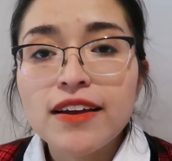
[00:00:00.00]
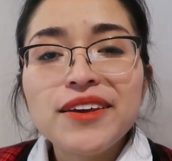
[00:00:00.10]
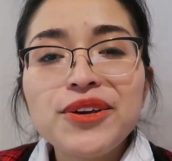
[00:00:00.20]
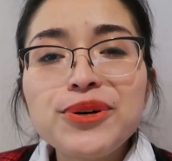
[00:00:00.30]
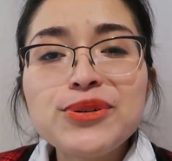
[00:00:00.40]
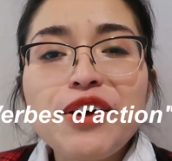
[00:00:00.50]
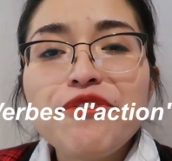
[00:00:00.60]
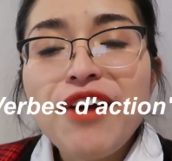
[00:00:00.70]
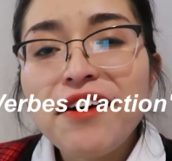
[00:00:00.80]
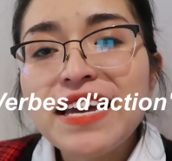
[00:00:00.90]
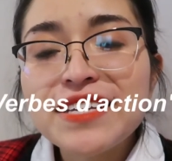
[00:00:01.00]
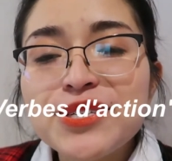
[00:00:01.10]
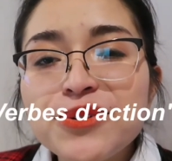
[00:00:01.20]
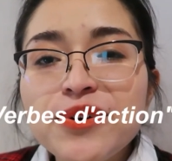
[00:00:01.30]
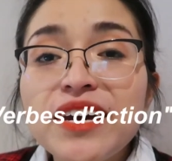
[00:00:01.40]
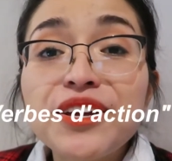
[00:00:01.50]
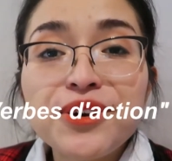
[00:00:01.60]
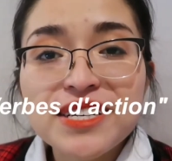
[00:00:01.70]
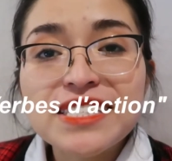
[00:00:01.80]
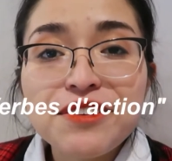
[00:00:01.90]
Use verbe d'action in
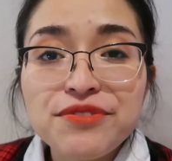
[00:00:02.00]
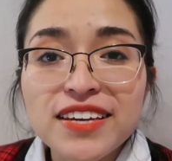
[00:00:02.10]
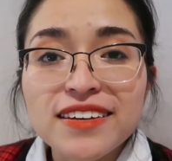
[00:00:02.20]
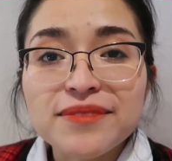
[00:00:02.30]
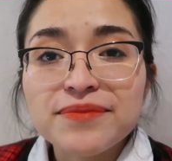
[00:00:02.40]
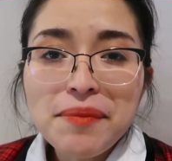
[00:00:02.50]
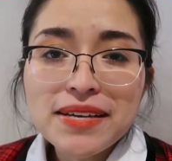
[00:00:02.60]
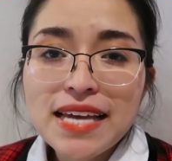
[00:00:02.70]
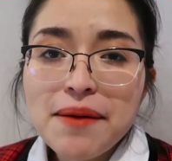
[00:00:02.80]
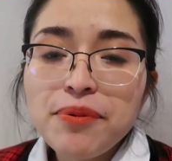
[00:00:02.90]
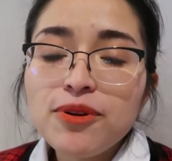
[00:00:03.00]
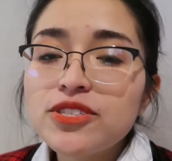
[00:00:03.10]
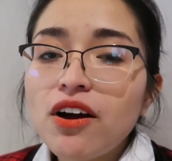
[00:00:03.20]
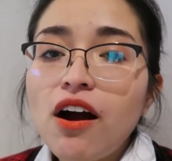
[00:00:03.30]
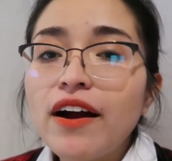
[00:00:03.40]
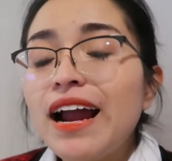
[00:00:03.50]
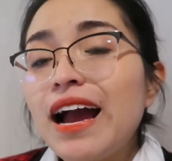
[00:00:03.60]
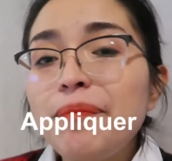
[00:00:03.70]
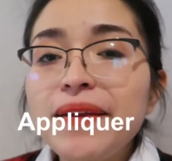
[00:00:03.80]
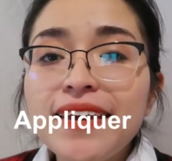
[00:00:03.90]
your CV. Some examples are
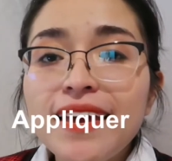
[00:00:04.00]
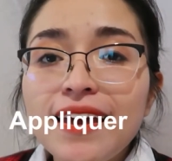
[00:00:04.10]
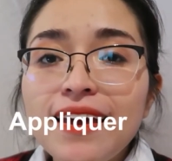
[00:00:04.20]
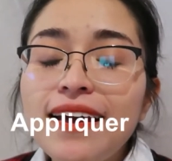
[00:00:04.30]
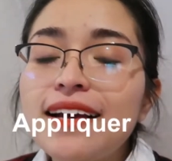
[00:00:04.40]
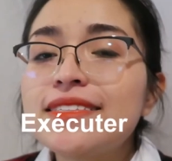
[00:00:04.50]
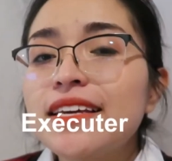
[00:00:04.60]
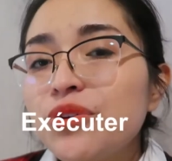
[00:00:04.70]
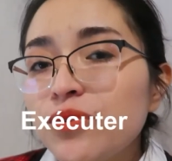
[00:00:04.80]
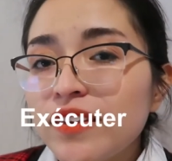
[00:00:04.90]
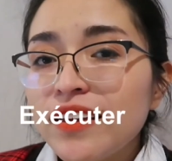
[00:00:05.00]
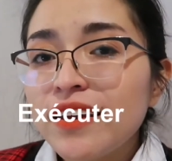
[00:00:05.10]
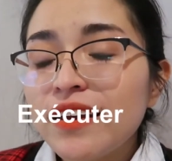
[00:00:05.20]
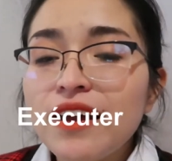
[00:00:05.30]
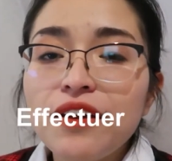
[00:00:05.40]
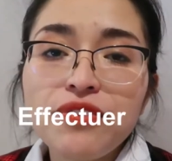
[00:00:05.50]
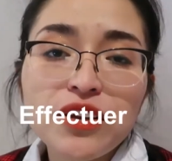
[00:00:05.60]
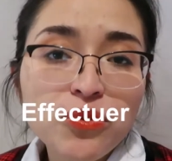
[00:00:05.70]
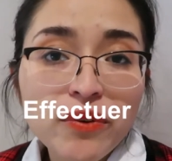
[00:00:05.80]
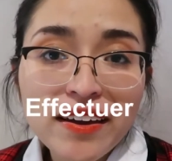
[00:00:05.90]
appliquer, exécuter,
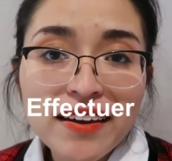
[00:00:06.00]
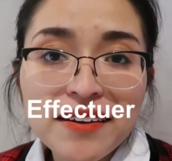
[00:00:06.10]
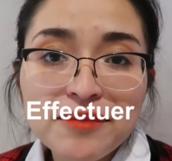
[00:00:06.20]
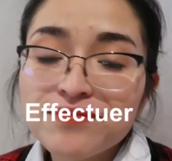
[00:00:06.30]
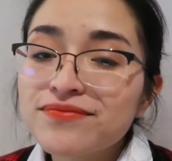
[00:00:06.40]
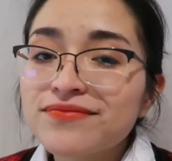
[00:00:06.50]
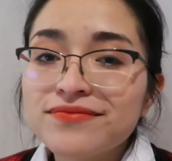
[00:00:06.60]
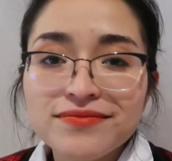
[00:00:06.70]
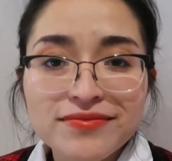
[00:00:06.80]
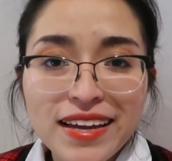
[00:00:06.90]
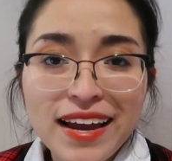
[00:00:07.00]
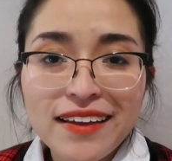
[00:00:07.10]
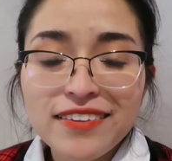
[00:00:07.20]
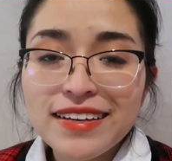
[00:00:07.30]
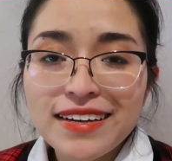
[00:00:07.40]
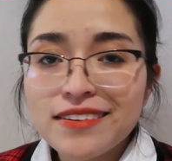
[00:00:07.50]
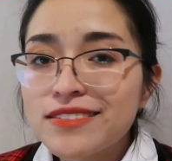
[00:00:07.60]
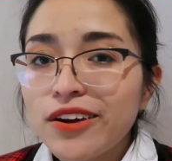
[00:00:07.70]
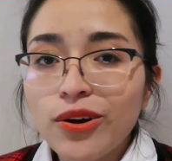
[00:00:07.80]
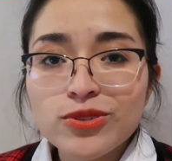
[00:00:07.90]
effectuer, and the
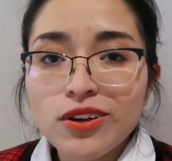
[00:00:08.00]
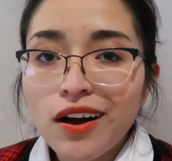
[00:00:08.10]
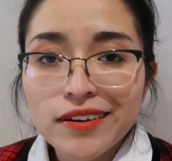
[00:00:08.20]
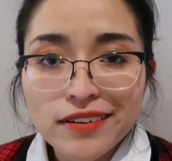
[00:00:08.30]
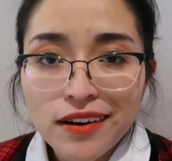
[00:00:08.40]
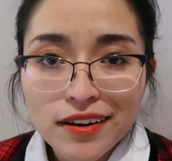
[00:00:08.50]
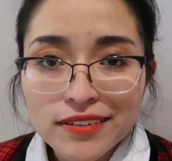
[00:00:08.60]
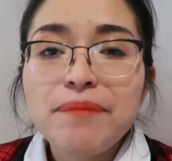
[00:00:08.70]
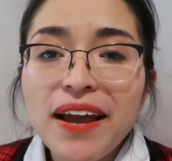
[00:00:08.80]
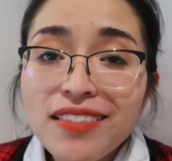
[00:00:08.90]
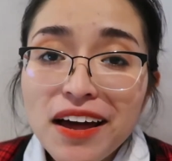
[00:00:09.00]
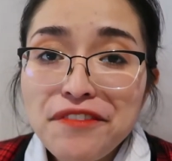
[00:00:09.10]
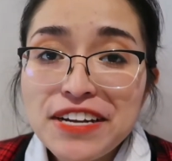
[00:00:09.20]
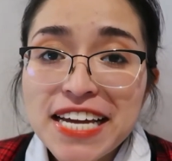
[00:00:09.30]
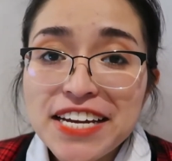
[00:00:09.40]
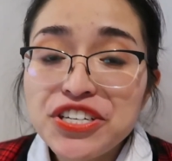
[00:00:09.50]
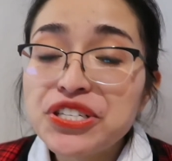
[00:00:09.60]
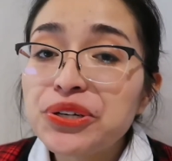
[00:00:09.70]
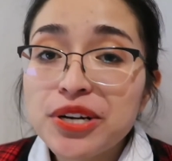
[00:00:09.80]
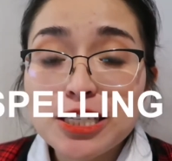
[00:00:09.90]
list goes on and on. Pay a lot of
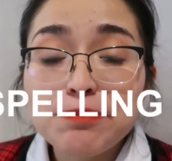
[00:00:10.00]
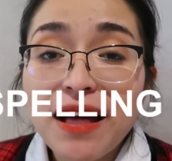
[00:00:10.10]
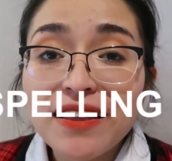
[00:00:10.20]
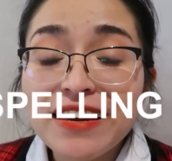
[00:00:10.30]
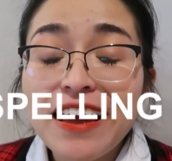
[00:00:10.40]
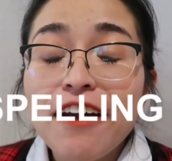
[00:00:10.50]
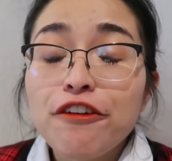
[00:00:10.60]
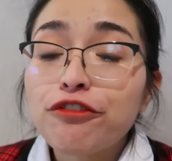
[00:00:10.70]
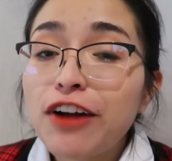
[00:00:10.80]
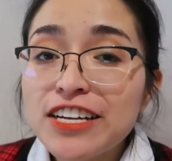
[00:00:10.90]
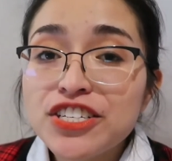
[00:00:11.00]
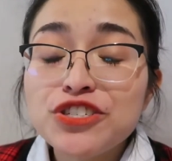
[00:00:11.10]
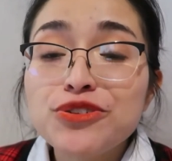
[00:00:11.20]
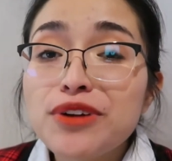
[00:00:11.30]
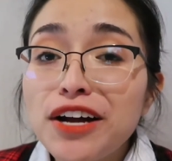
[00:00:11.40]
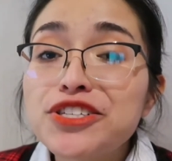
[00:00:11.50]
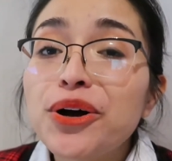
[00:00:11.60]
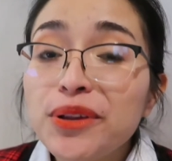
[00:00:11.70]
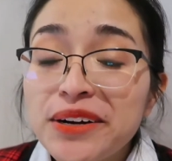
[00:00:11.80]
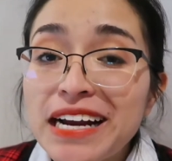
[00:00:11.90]
attention to your spelling. French do not
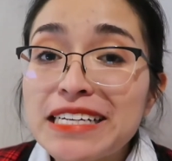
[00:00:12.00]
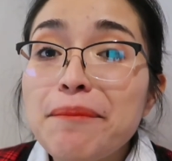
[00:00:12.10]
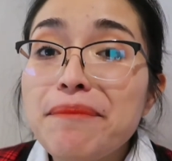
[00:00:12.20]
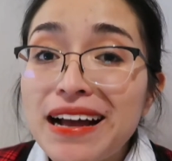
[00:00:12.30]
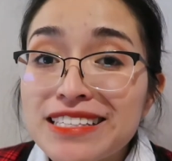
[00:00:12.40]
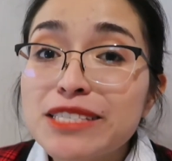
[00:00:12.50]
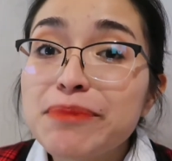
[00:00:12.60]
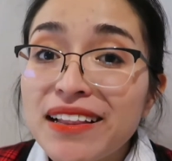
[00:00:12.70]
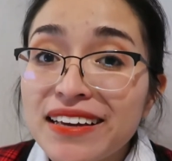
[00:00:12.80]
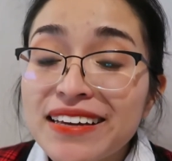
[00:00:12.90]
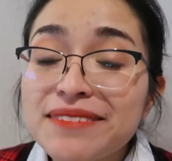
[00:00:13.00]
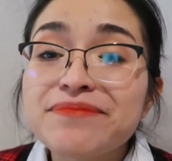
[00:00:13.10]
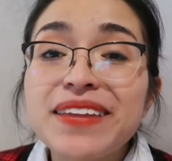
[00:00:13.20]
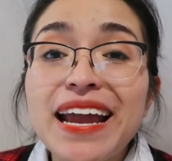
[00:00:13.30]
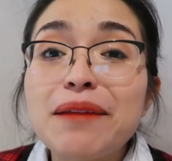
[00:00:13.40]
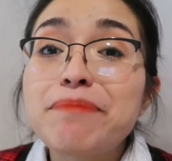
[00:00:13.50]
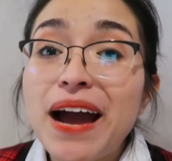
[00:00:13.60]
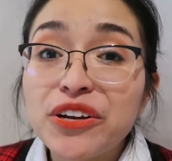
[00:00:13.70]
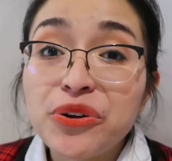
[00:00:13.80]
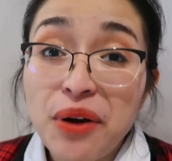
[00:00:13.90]
tolerate bad spelling and
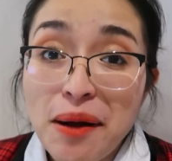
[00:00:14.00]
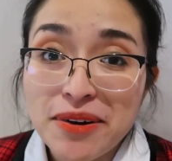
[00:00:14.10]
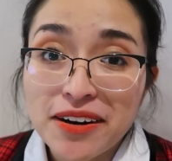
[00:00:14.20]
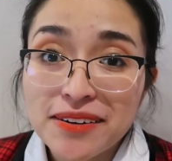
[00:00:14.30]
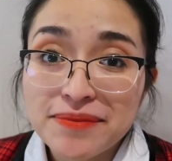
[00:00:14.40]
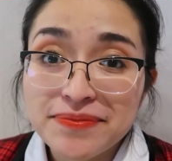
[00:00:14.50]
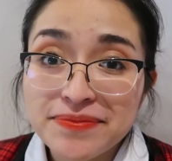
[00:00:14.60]
bad grammar.